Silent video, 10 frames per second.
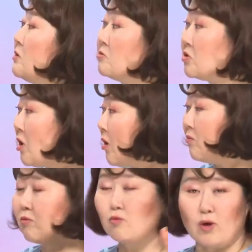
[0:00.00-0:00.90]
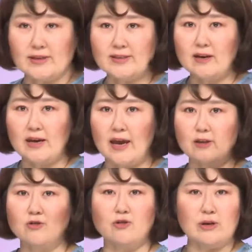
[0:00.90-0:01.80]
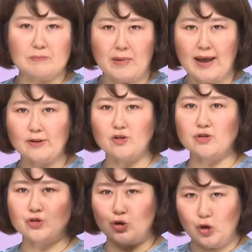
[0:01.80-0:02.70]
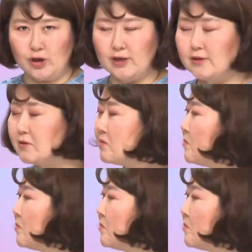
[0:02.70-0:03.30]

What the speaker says: So once again, you invite your students.